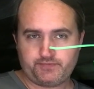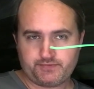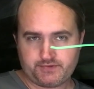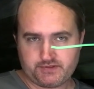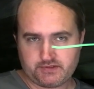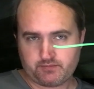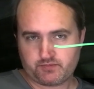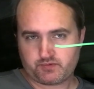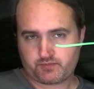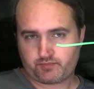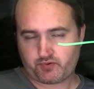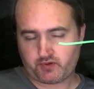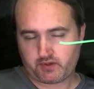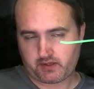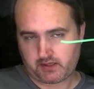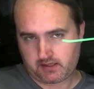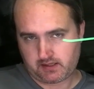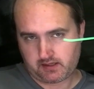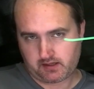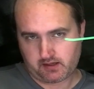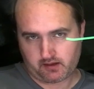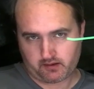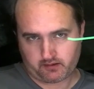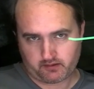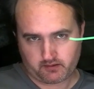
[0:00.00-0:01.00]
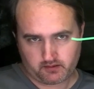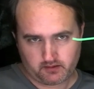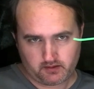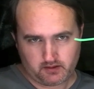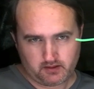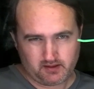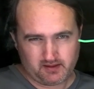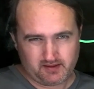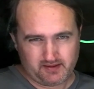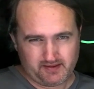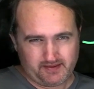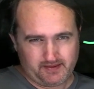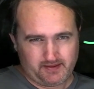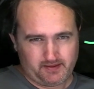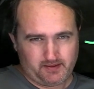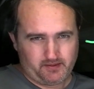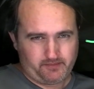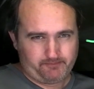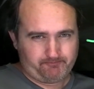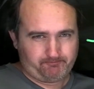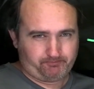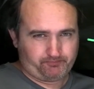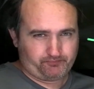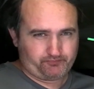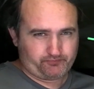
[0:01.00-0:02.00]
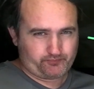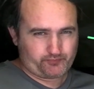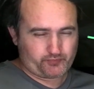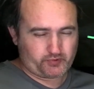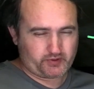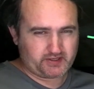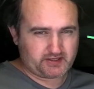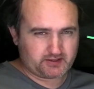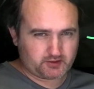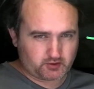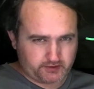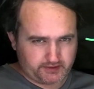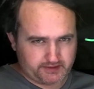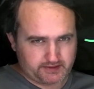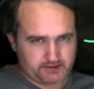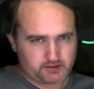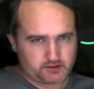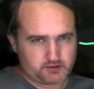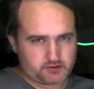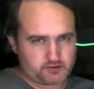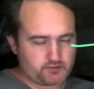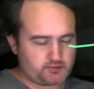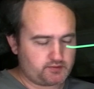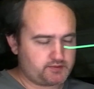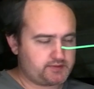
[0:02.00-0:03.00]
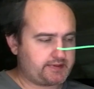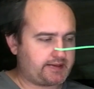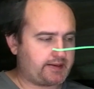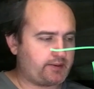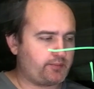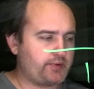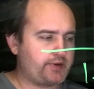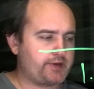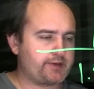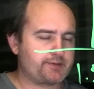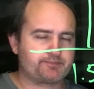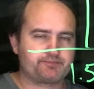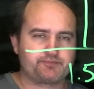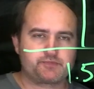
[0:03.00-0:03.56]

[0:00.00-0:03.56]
Seems pretty clean to do it that way.